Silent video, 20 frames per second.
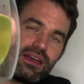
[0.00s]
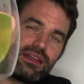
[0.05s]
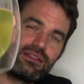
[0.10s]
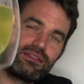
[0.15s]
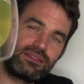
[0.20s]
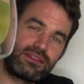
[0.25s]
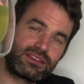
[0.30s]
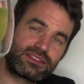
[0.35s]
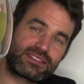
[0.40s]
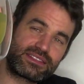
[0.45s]

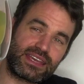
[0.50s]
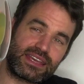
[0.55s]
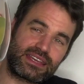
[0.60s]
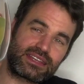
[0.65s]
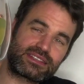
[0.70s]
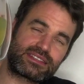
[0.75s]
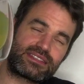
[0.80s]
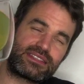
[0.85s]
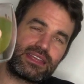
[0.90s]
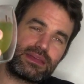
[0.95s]
The
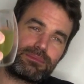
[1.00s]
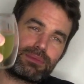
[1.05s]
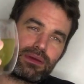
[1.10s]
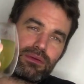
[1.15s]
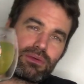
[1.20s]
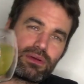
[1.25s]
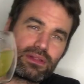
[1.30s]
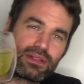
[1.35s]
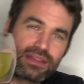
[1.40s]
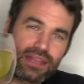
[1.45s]
second
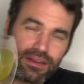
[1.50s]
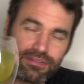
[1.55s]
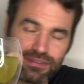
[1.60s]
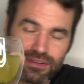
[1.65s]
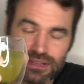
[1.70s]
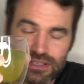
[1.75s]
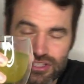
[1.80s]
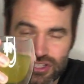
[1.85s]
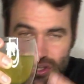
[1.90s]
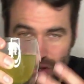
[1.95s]
steeping will
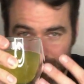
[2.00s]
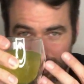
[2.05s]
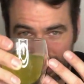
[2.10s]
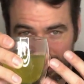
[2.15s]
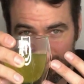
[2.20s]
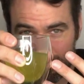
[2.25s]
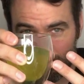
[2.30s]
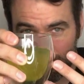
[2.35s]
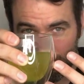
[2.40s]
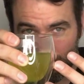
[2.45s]
definitely show
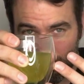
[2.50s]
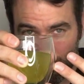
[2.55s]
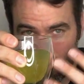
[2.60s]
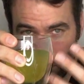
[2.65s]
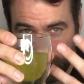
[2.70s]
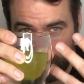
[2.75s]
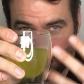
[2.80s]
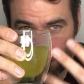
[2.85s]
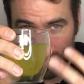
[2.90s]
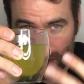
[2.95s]
us
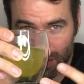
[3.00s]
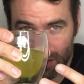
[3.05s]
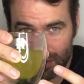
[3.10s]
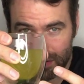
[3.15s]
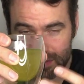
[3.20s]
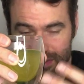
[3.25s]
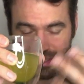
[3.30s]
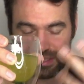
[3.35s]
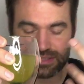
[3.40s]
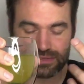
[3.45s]
more
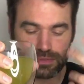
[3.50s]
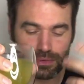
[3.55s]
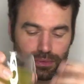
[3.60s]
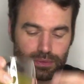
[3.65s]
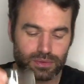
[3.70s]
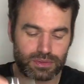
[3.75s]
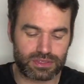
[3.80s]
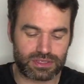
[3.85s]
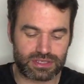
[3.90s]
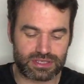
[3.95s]
color. This
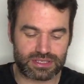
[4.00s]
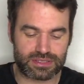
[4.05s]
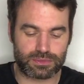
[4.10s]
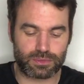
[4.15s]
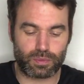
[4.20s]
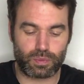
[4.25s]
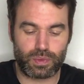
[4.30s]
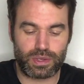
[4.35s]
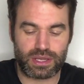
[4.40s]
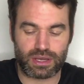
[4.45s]

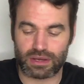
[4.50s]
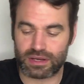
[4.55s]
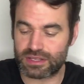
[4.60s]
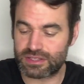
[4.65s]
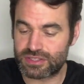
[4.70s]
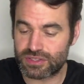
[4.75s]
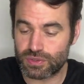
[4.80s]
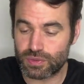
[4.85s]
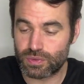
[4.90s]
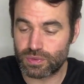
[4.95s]
we're gonna
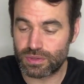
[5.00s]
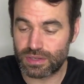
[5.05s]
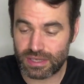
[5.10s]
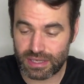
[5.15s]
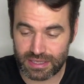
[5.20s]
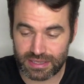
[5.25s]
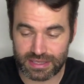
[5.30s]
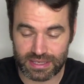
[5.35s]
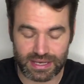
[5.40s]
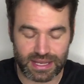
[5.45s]
do
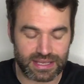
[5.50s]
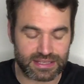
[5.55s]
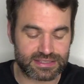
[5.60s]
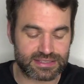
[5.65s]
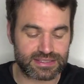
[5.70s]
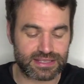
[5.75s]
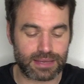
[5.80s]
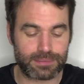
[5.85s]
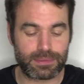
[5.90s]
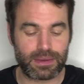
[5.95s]
in the
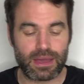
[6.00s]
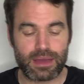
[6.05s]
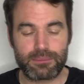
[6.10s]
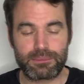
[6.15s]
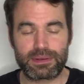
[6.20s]
next step.